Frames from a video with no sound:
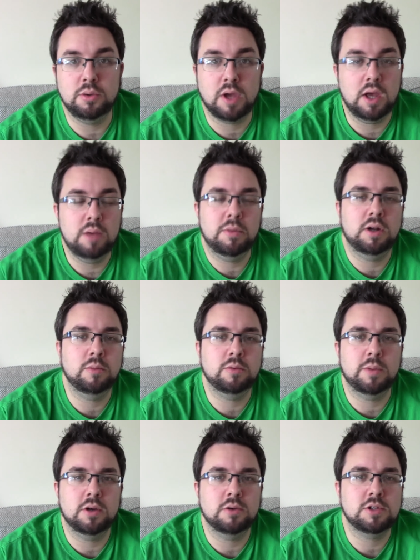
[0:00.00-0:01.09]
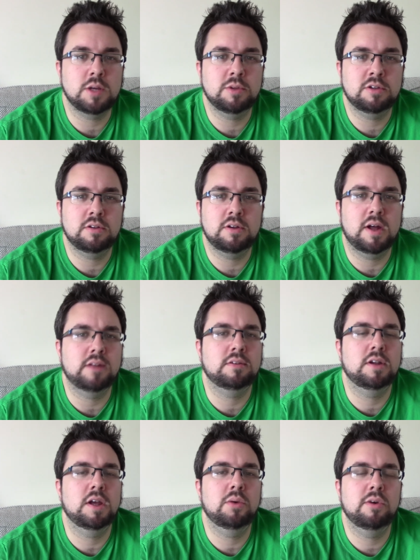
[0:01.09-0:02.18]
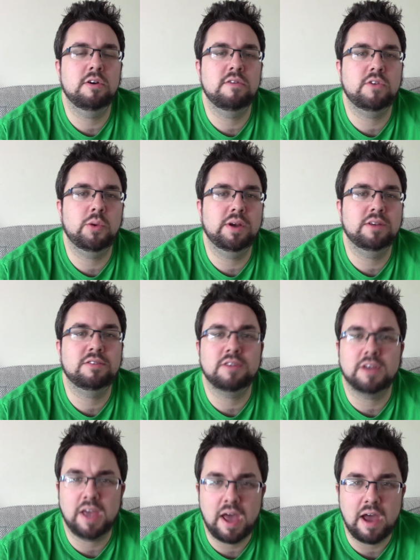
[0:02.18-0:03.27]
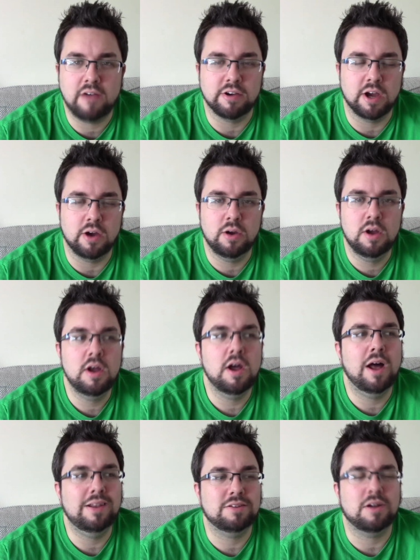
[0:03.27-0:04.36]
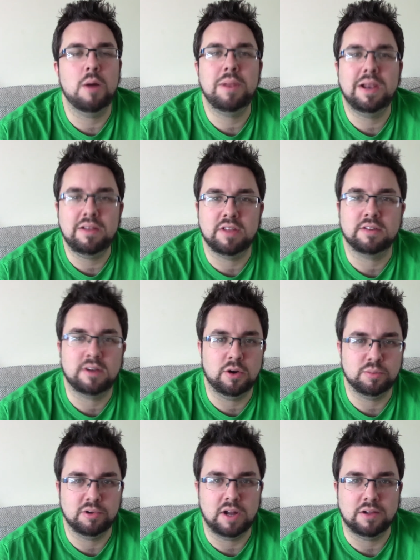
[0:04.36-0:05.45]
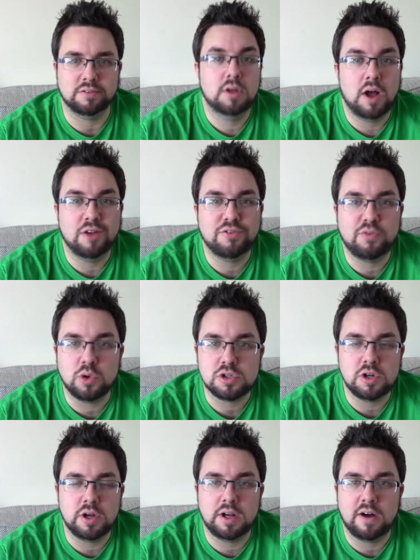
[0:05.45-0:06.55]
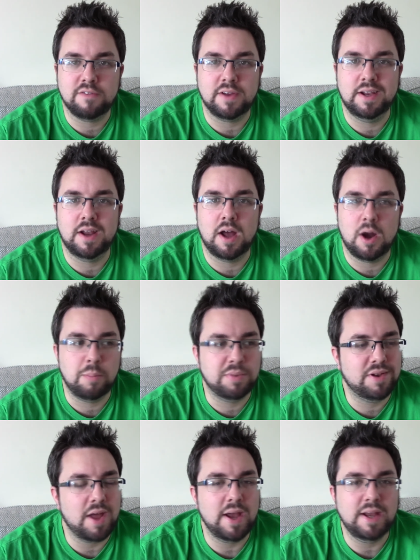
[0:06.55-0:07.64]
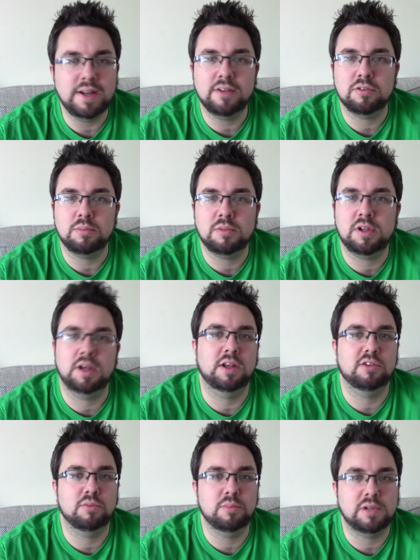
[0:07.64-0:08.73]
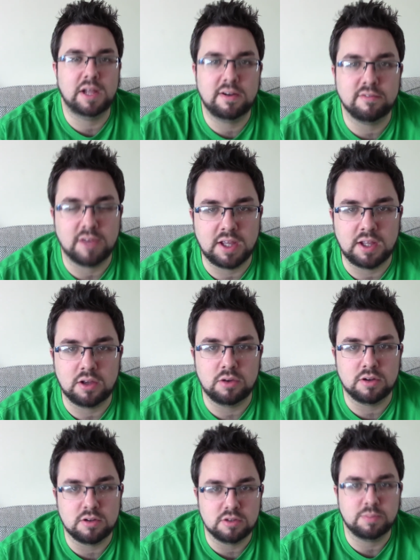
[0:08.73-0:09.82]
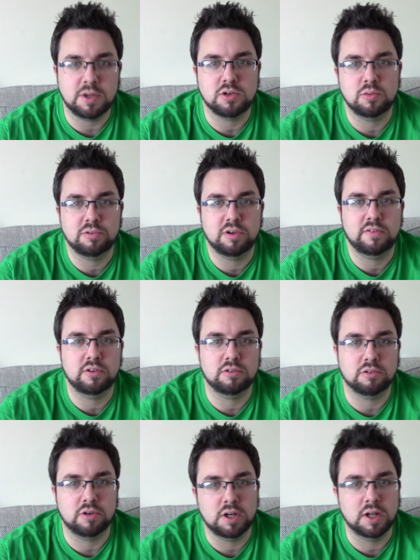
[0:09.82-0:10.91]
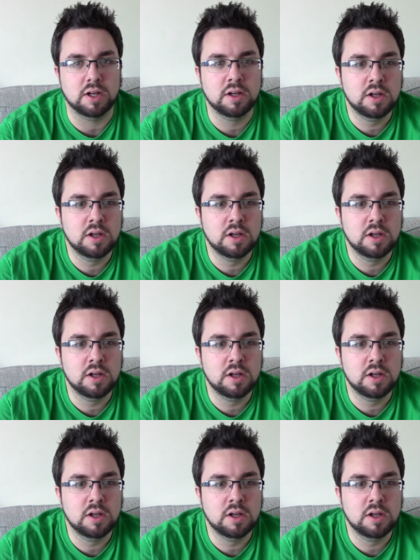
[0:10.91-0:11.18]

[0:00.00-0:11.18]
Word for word: UK. My name is Michael Jamieson and today we're reviewing Sicario, at least I believe that's how it's pronounced. I was fortunate enough in obtaining some tickets from Den of Geek who did a special preview screening,